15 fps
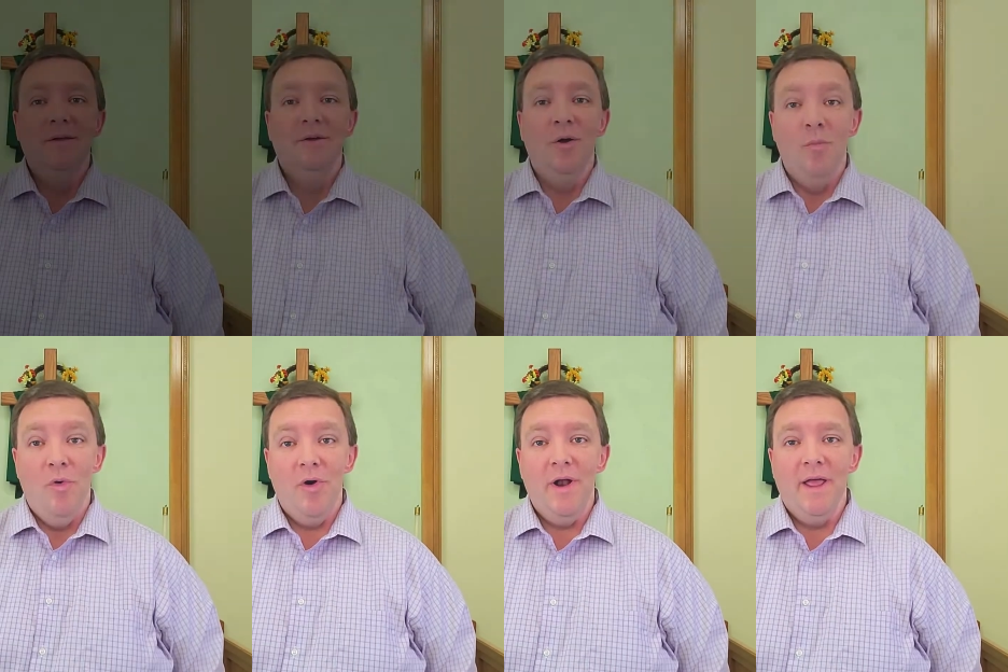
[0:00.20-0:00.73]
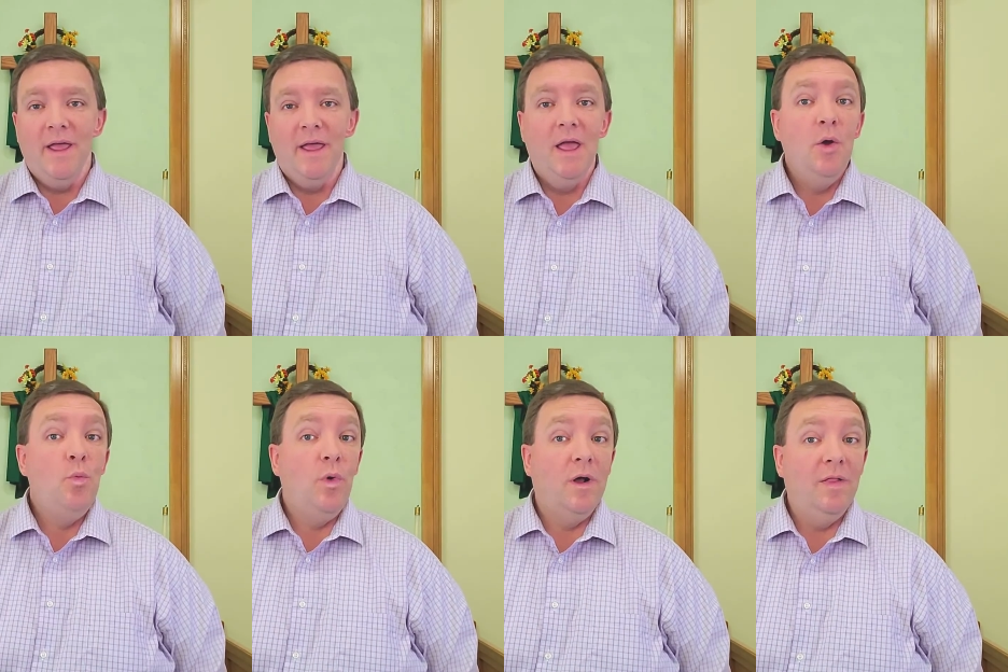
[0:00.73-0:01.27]
Good morning.
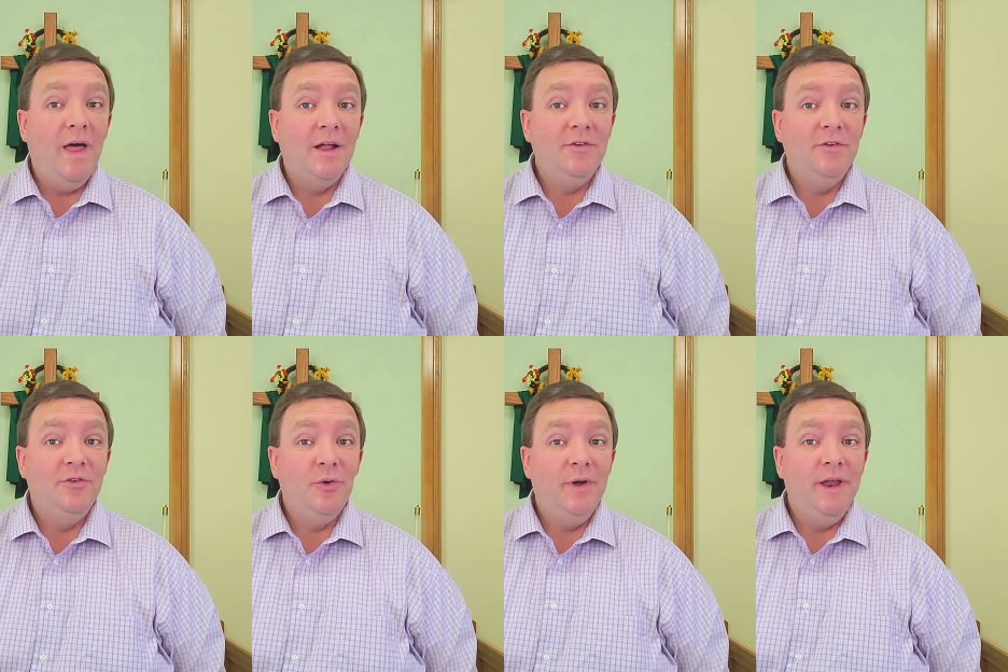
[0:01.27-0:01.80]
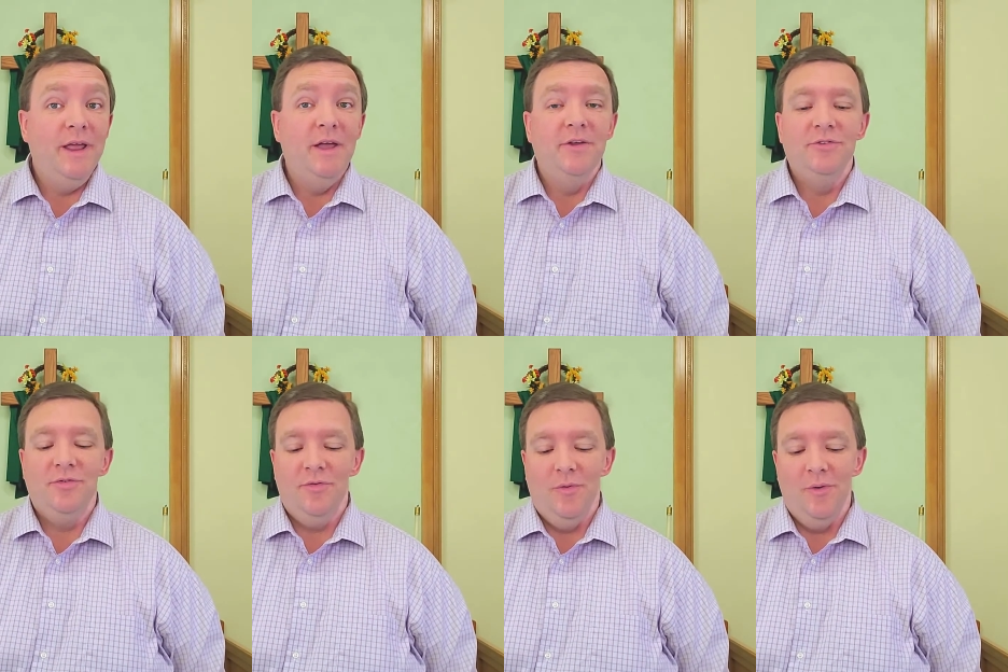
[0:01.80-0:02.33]
We're glad you're joining
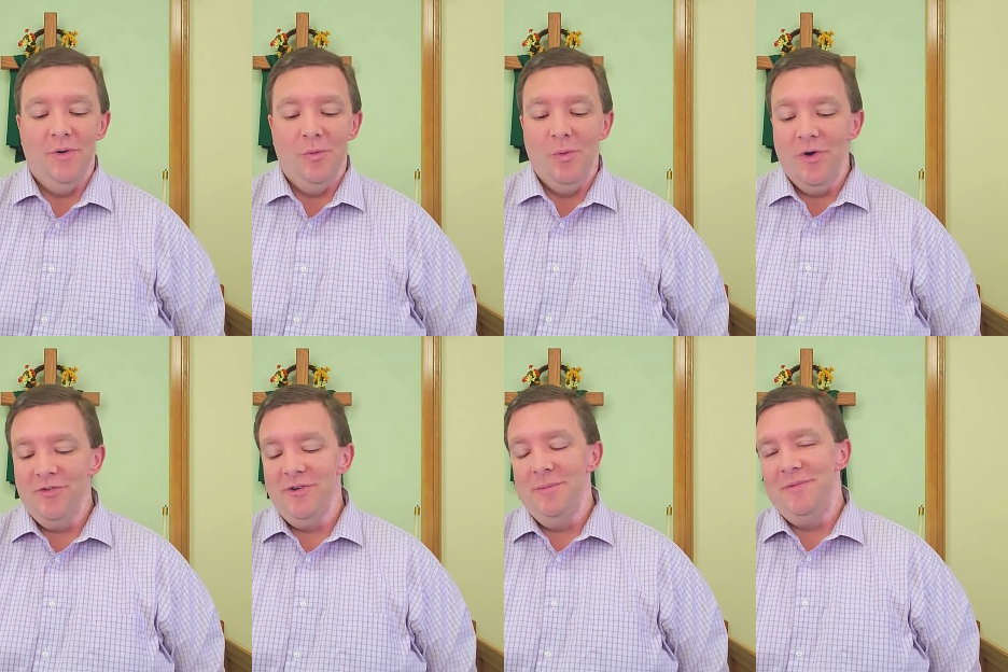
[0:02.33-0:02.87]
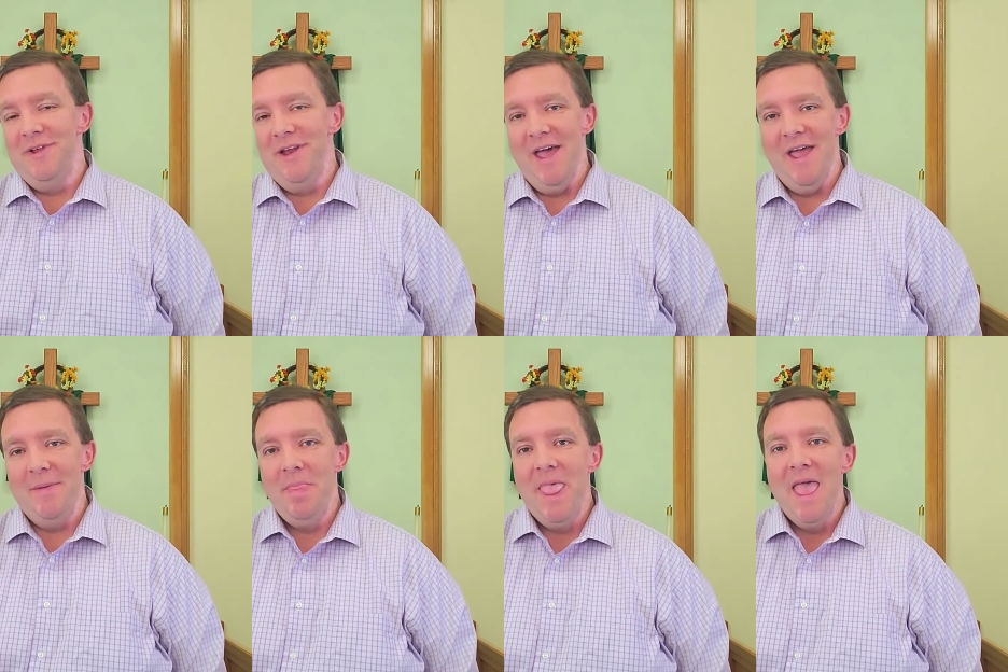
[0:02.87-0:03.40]
us for worship
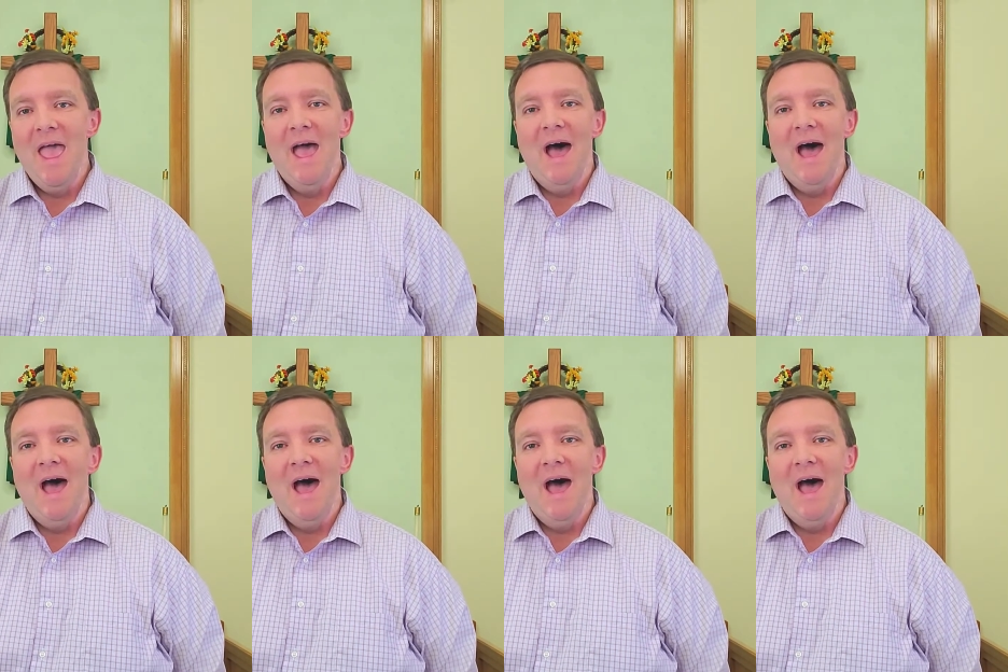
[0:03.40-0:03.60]
today.